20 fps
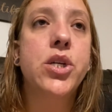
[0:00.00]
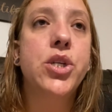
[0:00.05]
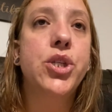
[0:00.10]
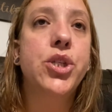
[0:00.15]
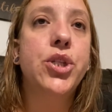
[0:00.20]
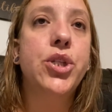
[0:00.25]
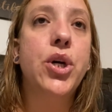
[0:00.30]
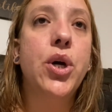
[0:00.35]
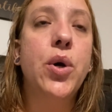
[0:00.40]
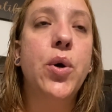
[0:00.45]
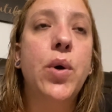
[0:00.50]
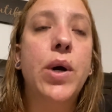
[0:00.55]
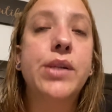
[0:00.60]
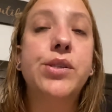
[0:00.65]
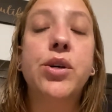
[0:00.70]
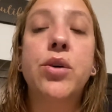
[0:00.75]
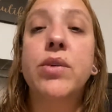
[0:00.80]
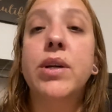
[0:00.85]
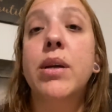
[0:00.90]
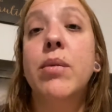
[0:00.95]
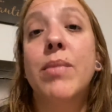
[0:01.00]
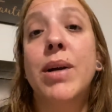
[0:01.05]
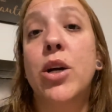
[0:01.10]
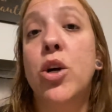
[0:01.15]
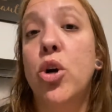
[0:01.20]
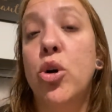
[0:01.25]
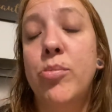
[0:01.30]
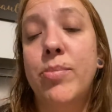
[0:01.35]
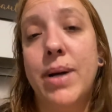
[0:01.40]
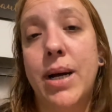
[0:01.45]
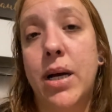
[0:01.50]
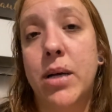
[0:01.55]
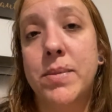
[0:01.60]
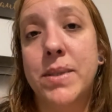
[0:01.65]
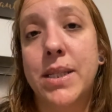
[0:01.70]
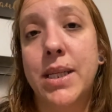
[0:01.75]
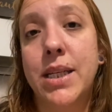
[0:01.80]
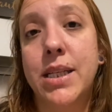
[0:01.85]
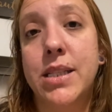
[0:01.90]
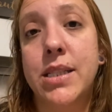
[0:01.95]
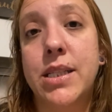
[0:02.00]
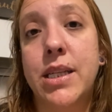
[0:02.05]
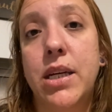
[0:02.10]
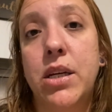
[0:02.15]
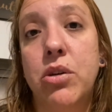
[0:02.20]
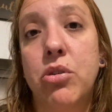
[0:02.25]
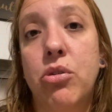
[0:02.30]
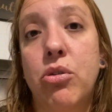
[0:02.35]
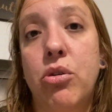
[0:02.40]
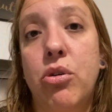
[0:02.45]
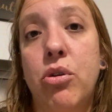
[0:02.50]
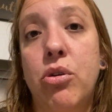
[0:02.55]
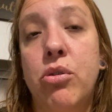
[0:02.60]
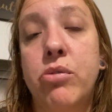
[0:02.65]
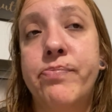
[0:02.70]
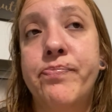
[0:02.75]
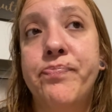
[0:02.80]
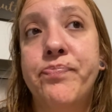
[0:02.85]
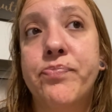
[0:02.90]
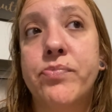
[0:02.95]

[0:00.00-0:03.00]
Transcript: So I don't get my cone biopsy until